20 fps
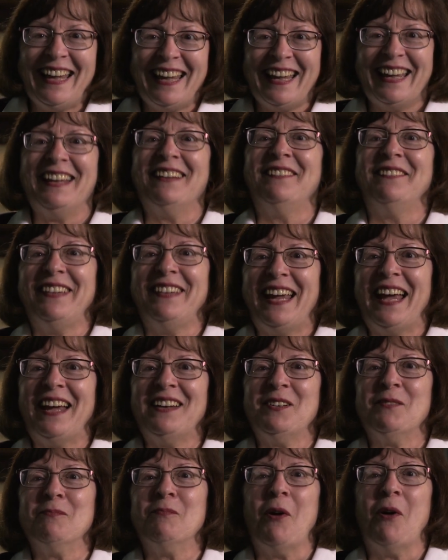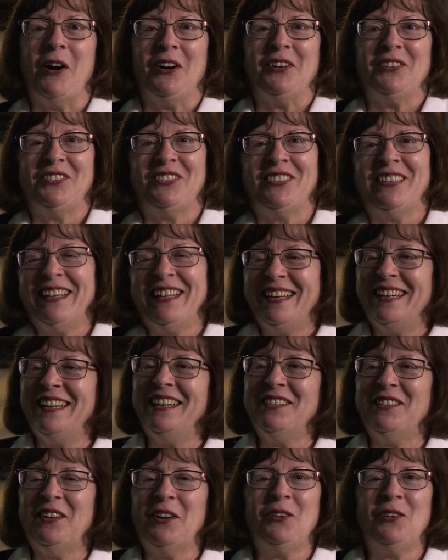And we had to march
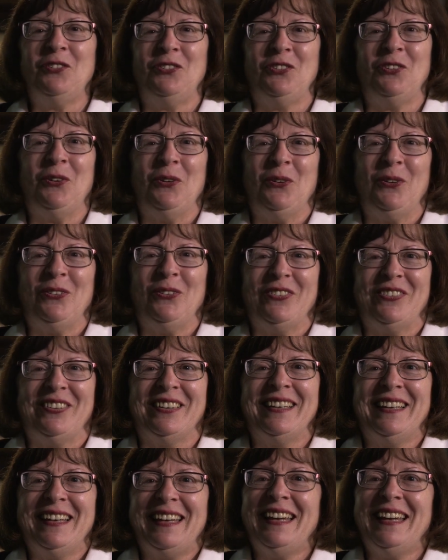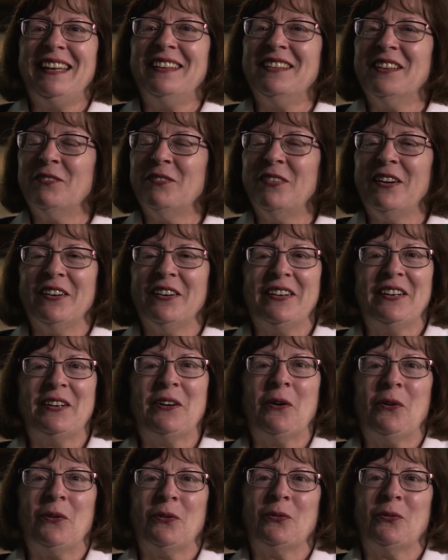in those shoes in the very
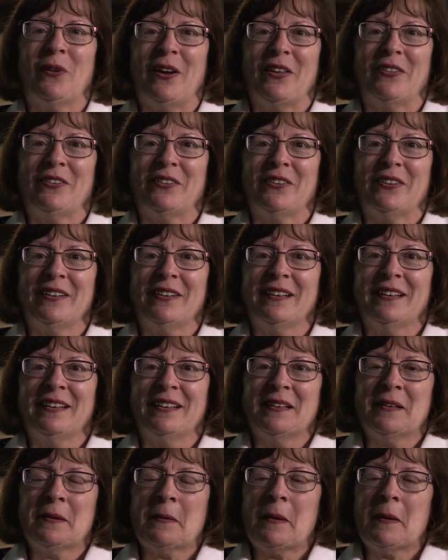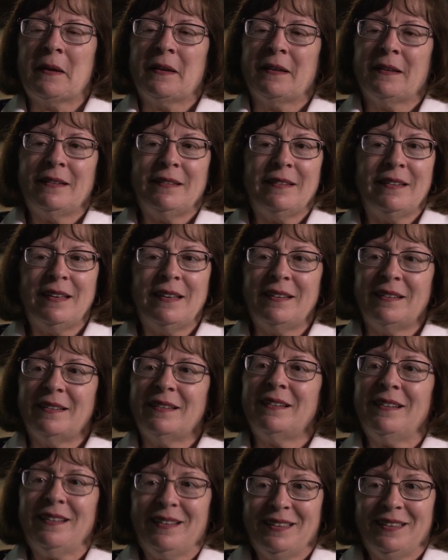cold weather.
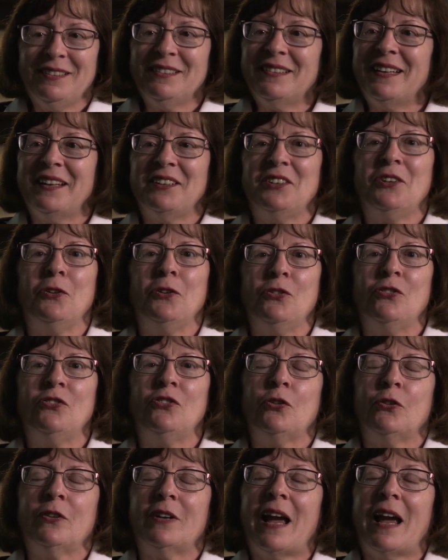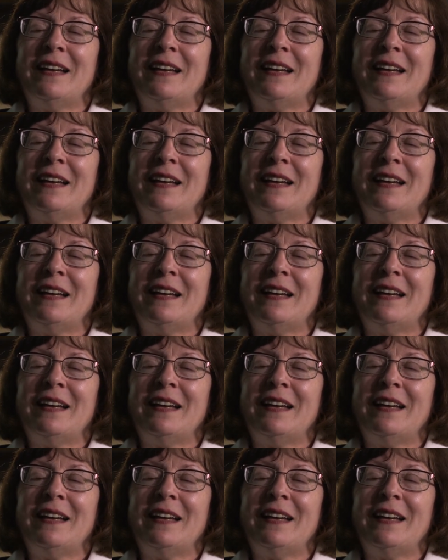You get used to it.